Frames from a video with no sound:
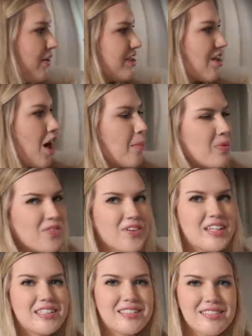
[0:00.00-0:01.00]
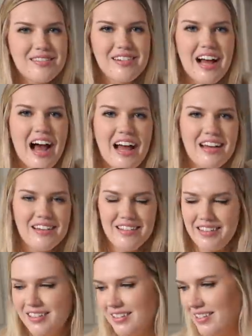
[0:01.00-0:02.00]
always opt for this little guy.
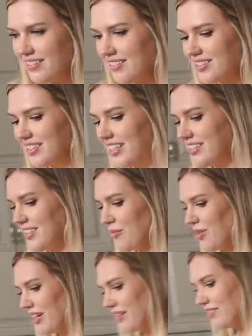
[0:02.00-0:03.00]
Looks like someone I